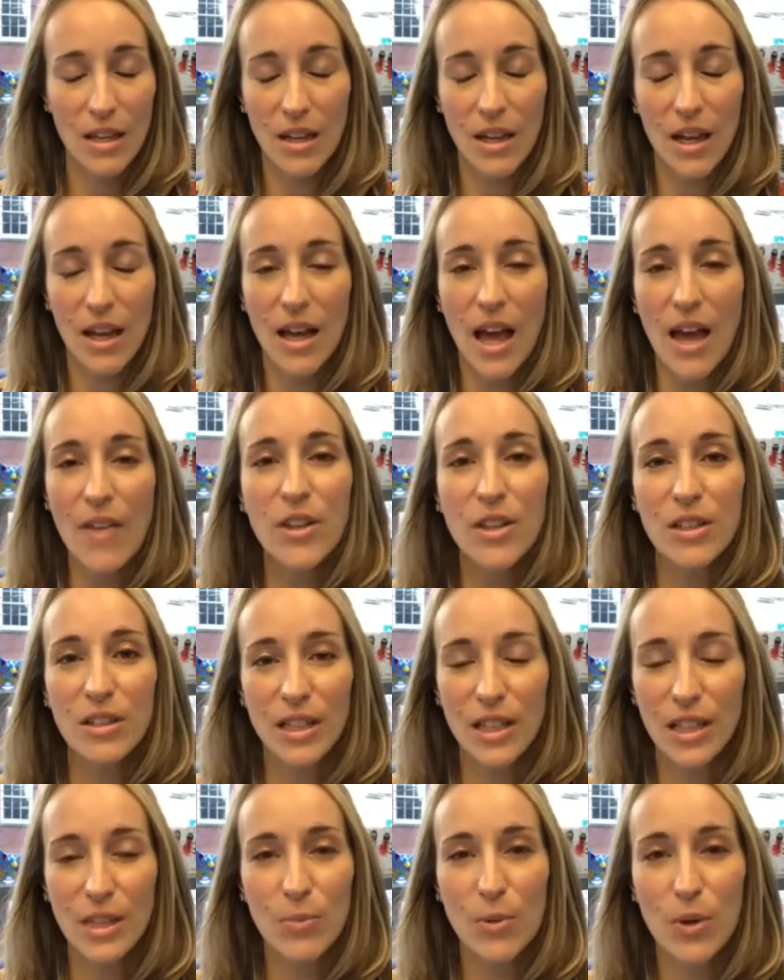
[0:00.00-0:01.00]

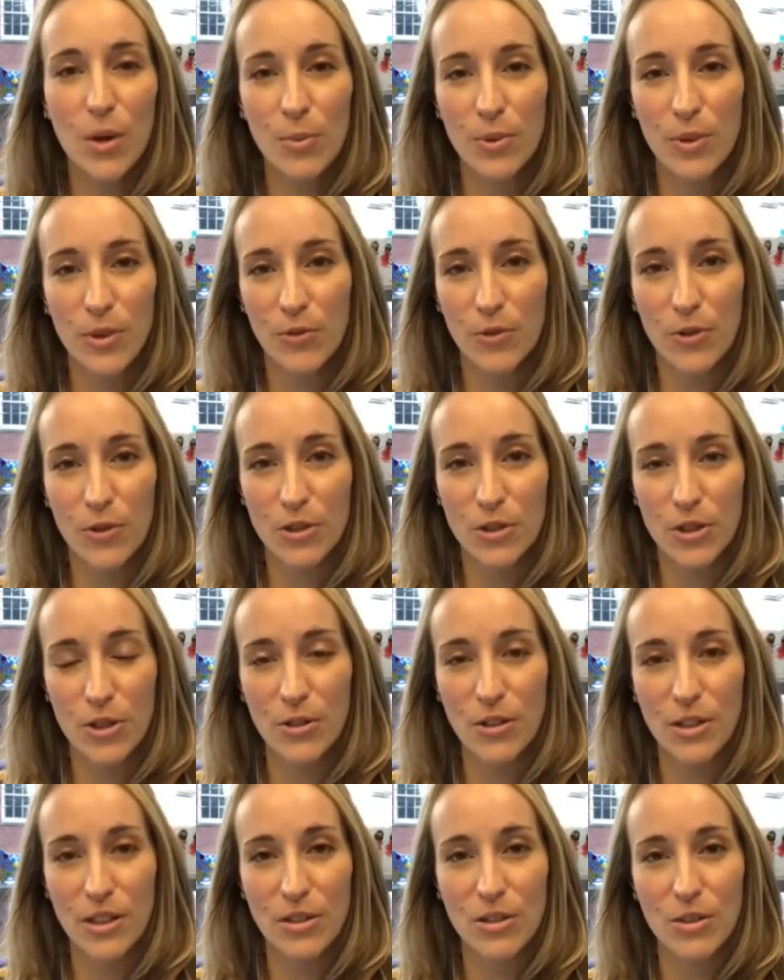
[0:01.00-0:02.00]
ethically inappropriate for an
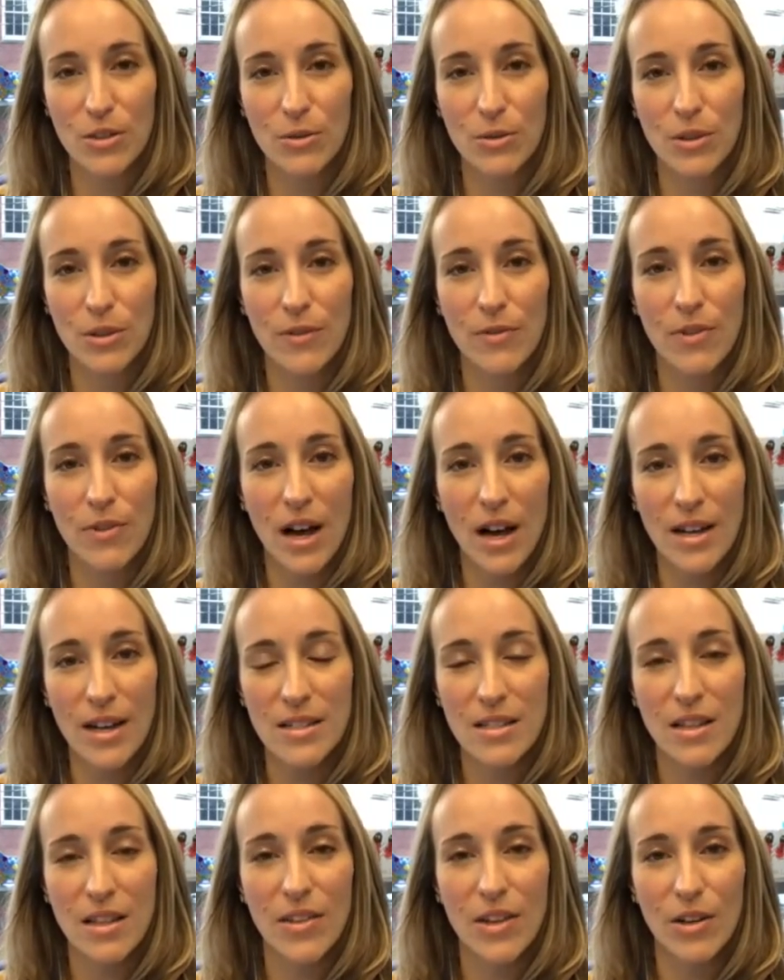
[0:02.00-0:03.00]
attorney to
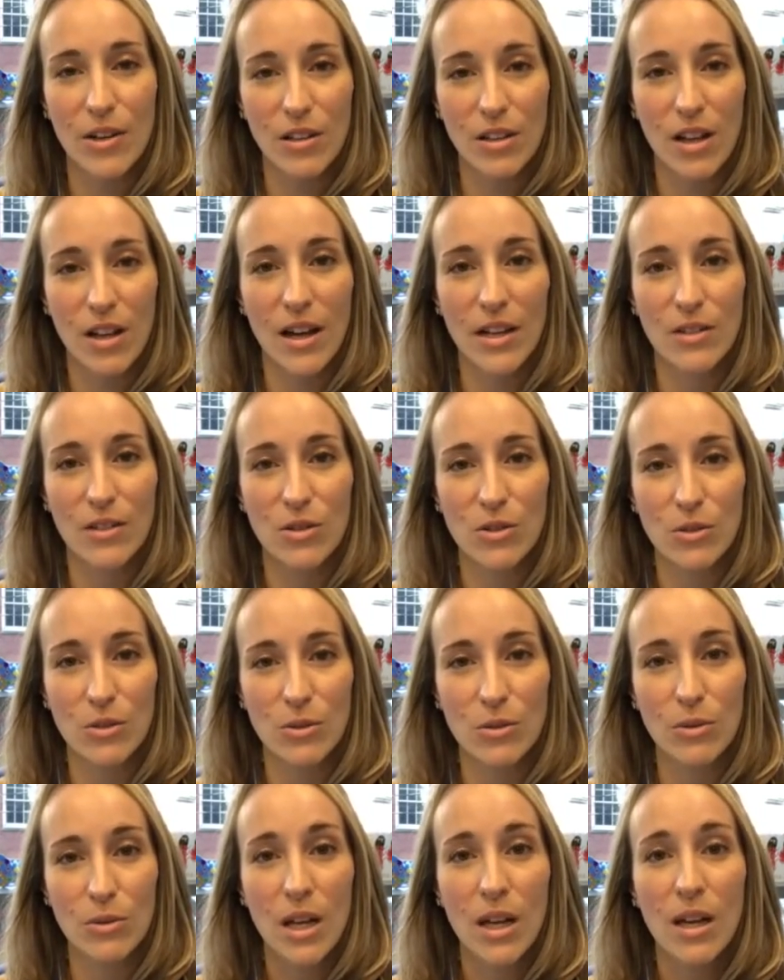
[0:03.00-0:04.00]
advise their client
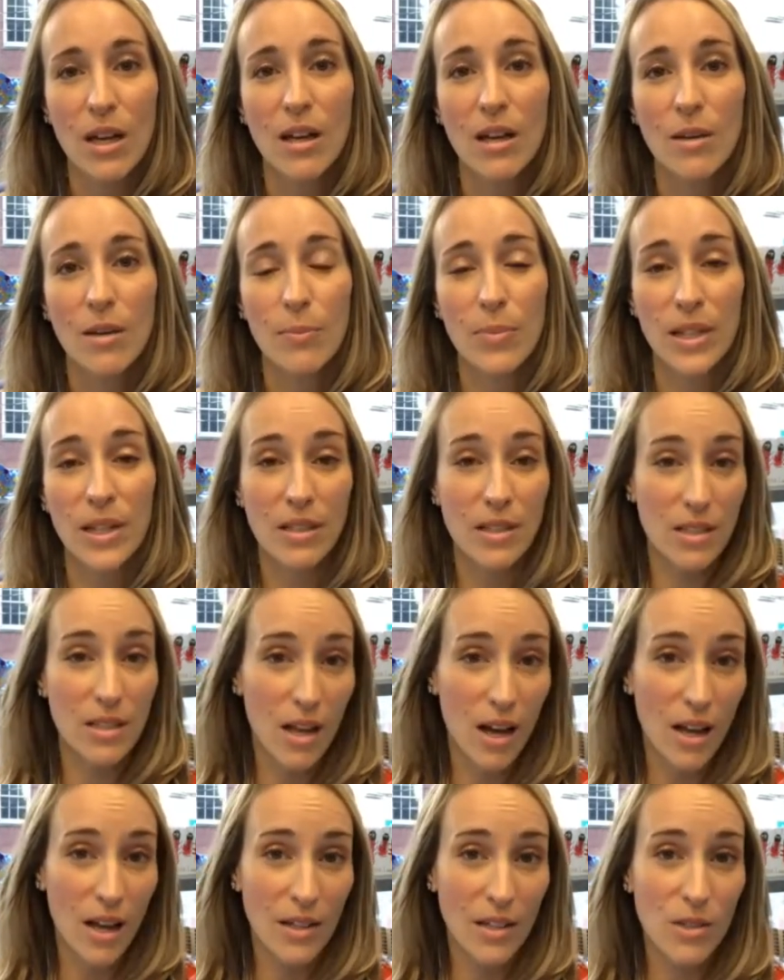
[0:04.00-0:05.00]
to be
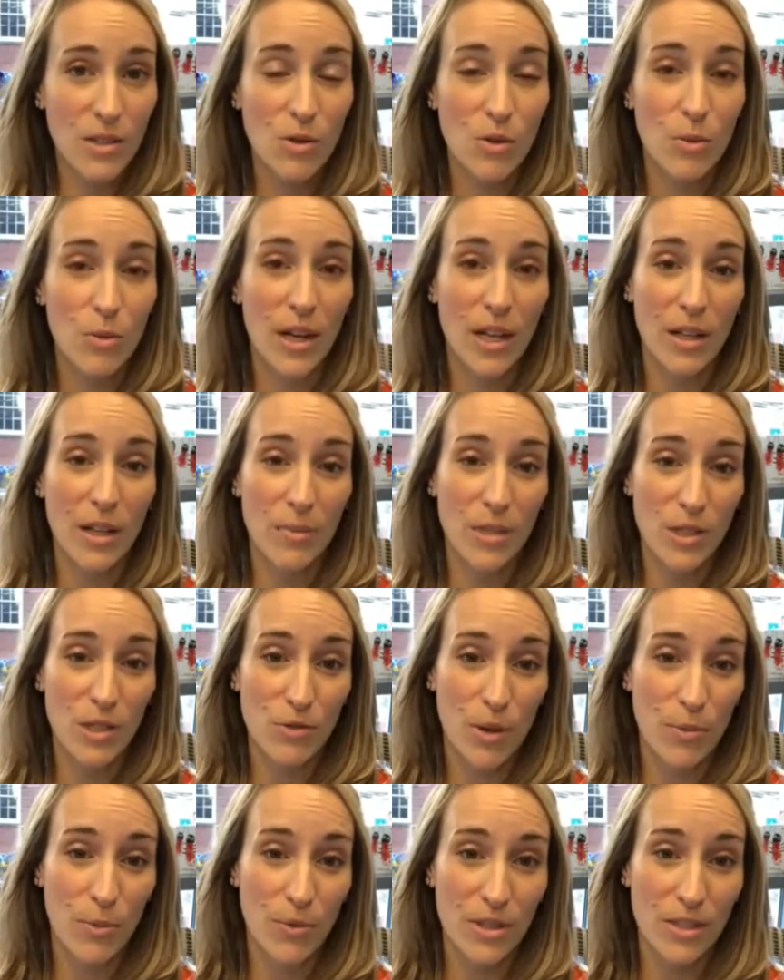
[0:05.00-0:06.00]
dishonest or make a
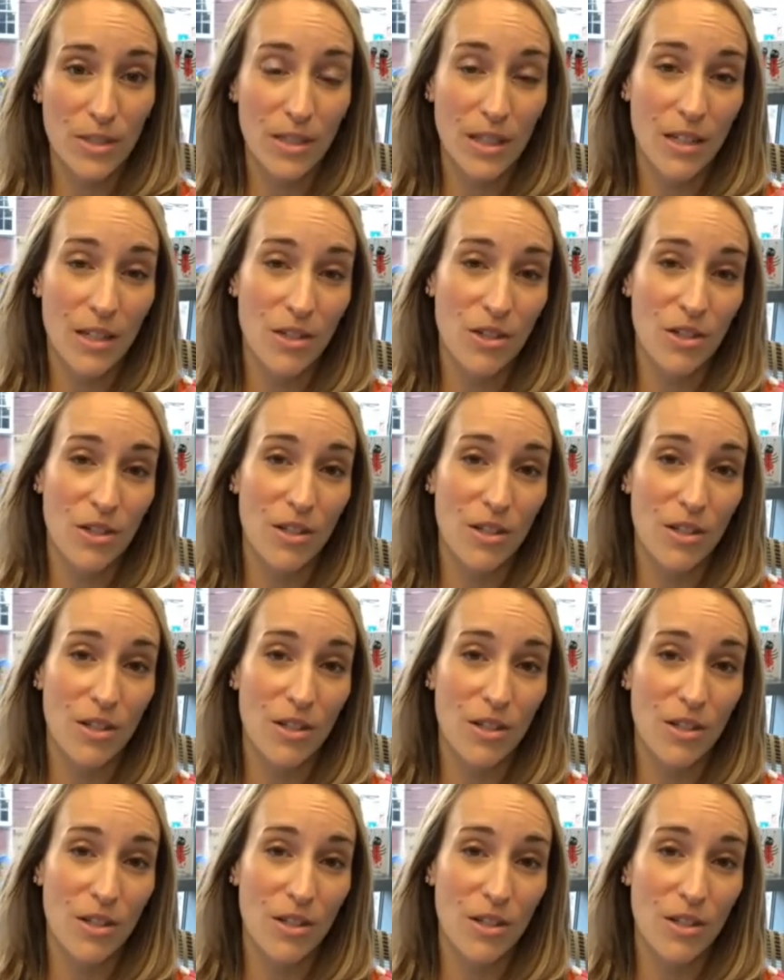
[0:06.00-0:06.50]
misrepresentation.